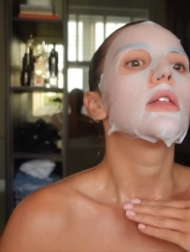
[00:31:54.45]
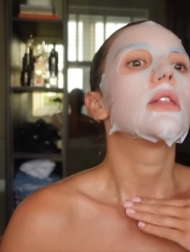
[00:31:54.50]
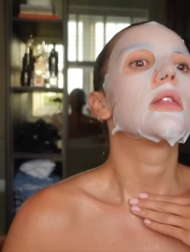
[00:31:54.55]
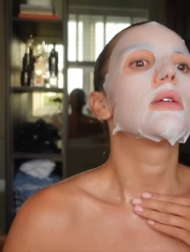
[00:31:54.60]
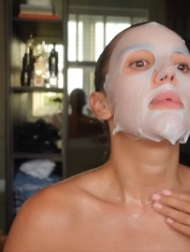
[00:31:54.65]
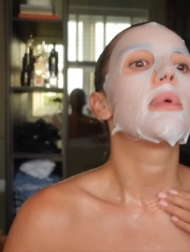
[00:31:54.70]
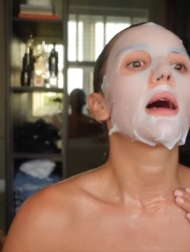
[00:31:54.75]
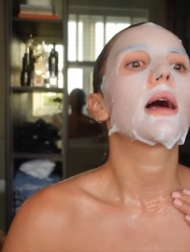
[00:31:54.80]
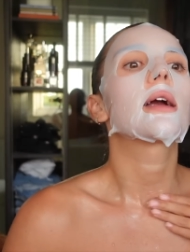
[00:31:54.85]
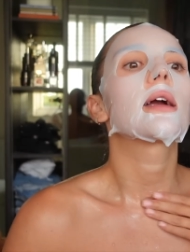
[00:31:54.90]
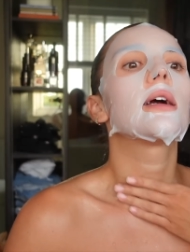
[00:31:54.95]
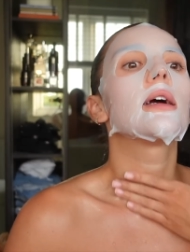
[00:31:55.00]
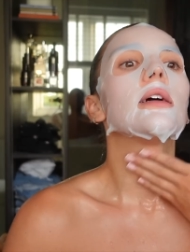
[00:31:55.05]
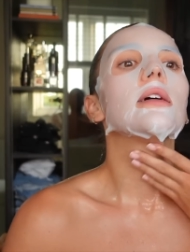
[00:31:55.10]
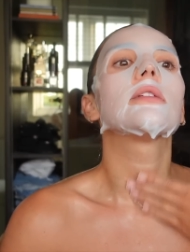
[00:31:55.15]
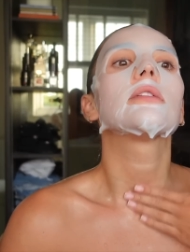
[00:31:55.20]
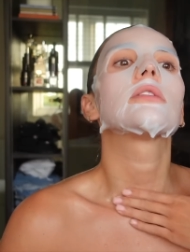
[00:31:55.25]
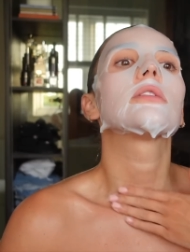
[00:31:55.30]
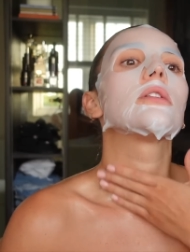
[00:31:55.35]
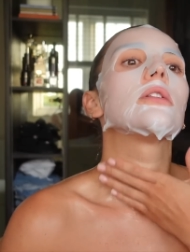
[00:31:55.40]
the
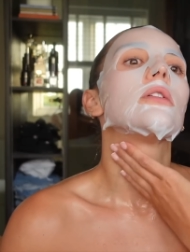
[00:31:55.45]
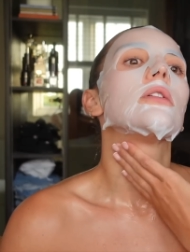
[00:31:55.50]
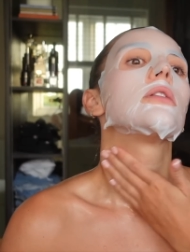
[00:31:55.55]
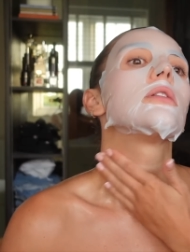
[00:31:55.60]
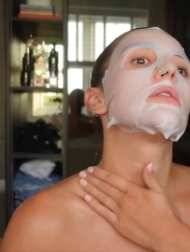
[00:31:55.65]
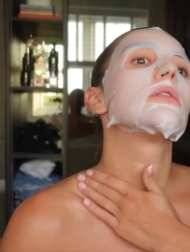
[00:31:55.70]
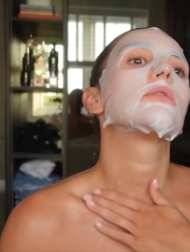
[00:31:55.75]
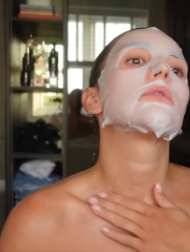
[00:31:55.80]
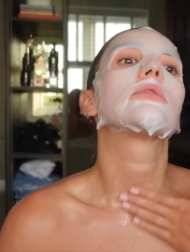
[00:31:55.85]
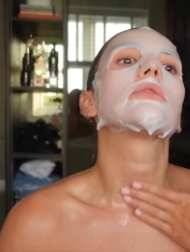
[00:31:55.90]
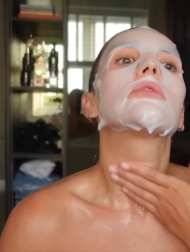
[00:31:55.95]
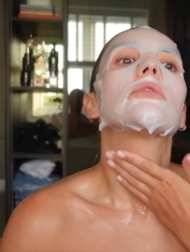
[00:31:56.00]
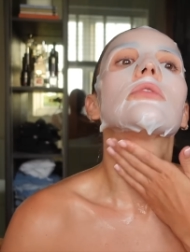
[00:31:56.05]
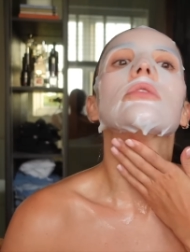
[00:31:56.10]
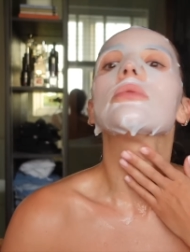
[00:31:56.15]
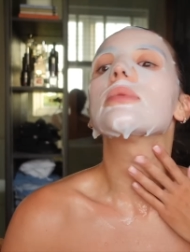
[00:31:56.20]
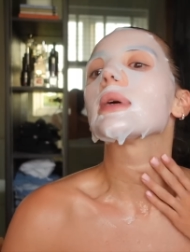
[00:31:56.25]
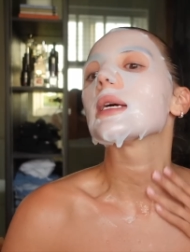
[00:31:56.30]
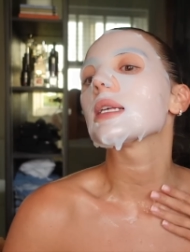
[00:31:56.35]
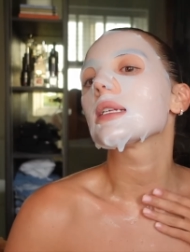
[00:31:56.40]
packet, so
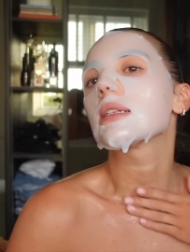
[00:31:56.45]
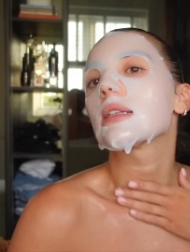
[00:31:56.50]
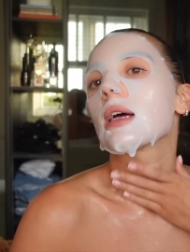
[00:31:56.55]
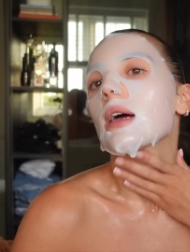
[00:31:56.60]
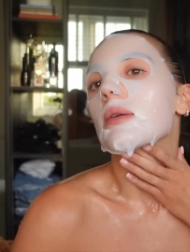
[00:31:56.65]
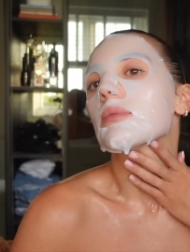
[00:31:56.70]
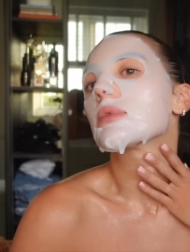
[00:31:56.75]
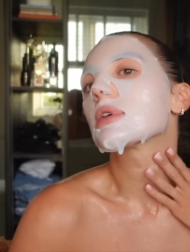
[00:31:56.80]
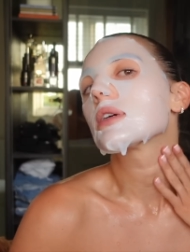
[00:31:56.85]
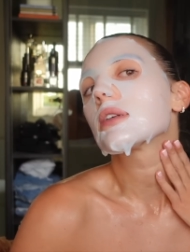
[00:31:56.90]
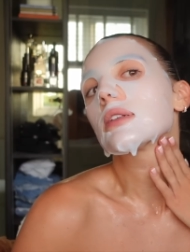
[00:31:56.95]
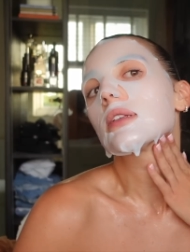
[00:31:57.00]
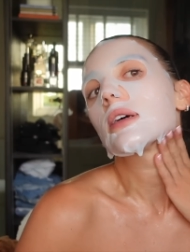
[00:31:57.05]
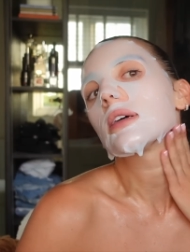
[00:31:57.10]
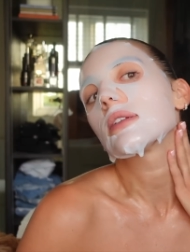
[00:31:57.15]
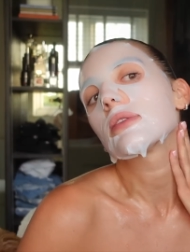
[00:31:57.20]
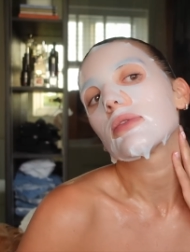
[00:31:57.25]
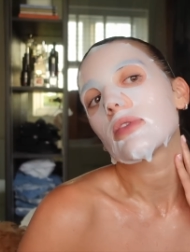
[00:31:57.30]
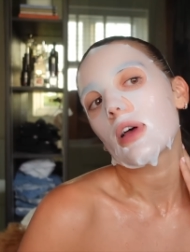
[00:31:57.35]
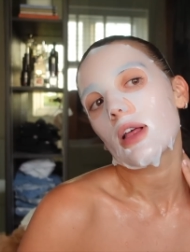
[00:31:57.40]
don't waste that because
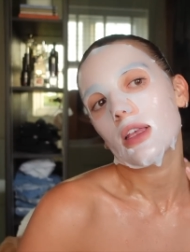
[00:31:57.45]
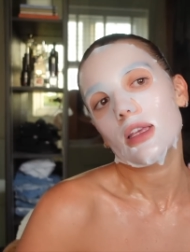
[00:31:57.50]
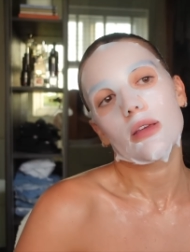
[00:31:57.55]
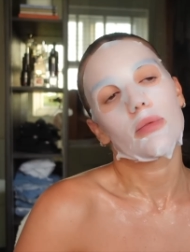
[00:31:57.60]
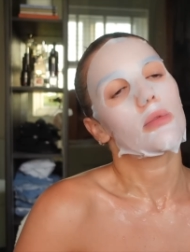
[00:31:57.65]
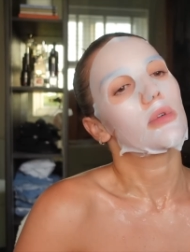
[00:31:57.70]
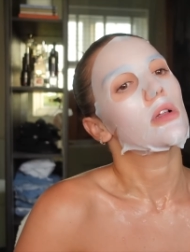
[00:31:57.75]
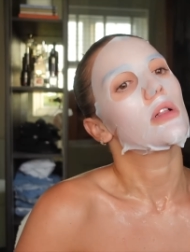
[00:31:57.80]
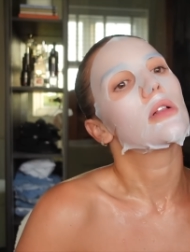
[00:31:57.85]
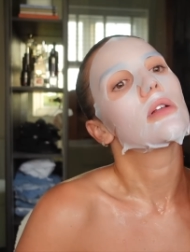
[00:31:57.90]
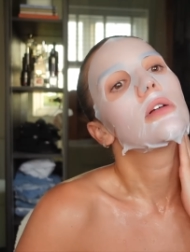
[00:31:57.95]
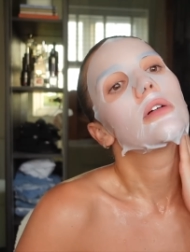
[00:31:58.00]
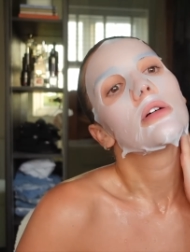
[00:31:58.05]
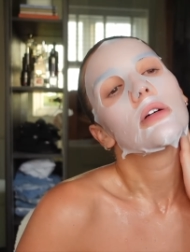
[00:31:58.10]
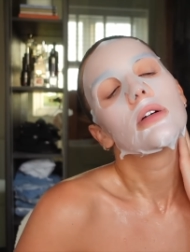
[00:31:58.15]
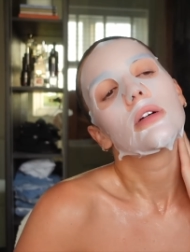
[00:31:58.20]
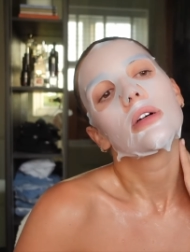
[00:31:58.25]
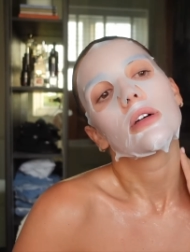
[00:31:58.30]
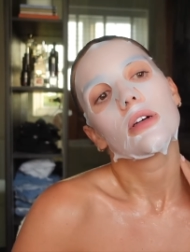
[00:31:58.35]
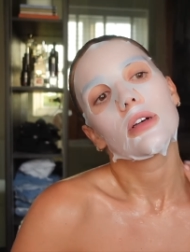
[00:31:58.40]
that is valuable
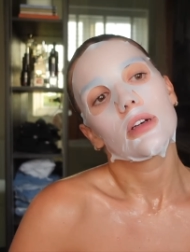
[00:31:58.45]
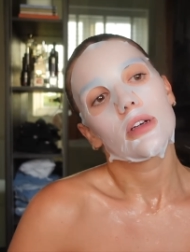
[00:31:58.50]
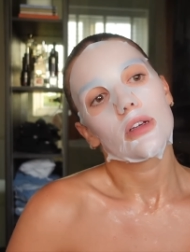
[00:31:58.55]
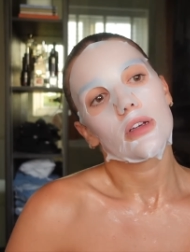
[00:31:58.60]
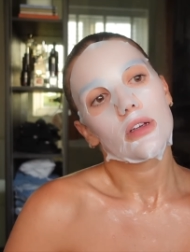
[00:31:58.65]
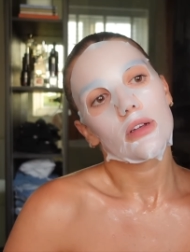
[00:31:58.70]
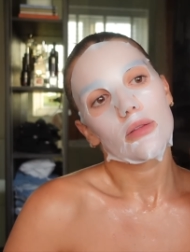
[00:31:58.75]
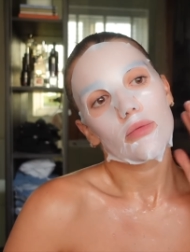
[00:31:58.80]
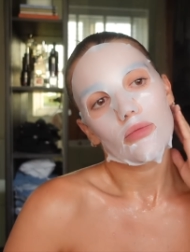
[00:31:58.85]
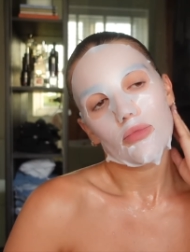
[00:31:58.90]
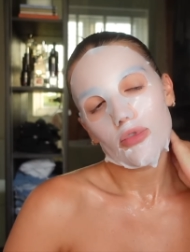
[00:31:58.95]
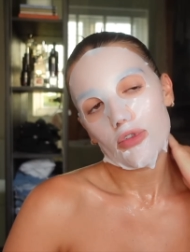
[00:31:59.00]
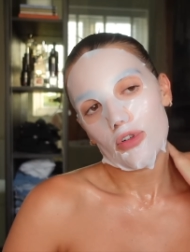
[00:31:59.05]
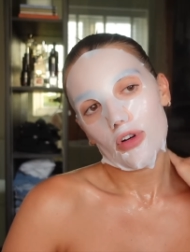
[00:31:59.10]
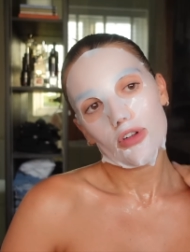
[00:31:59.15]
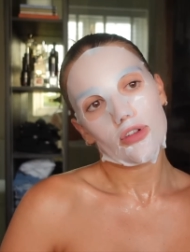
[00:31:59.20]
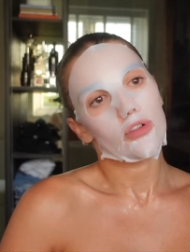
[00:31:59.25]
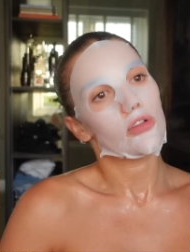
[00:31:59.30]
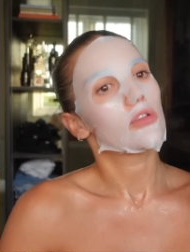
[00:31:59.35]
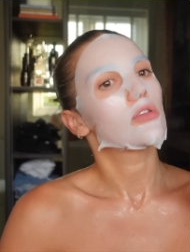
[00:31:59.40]

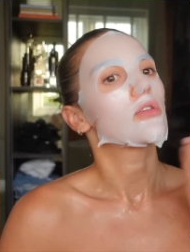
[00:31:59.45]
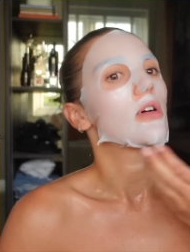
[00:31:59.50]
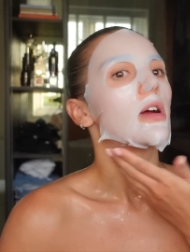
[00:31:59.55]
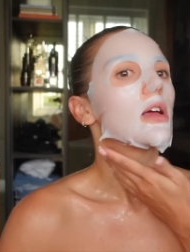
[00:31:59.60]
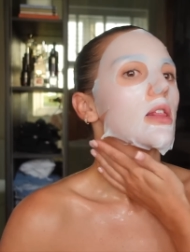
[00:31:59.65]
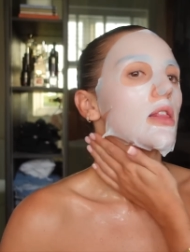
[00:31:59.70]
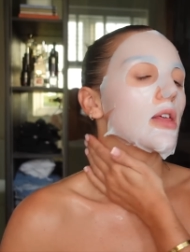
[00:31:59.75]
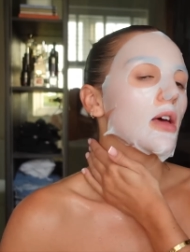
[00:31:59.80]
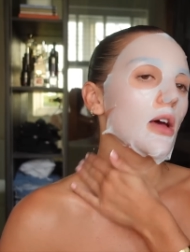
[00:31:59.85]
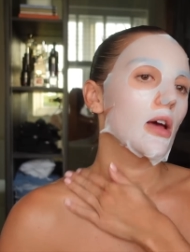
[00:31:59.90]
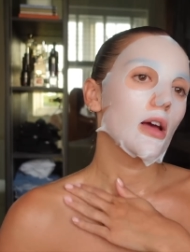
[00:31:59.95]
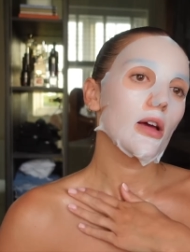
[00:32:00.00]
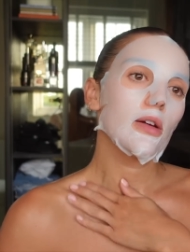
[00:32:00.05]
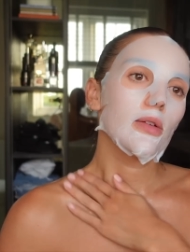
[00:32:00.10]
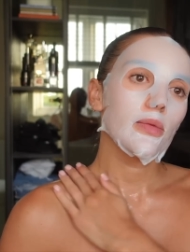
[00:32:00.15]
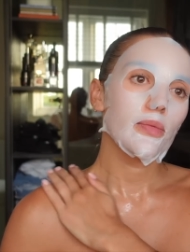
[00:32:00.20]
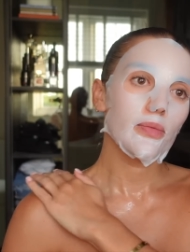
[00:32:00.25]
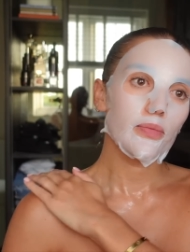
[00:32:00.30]
product right there.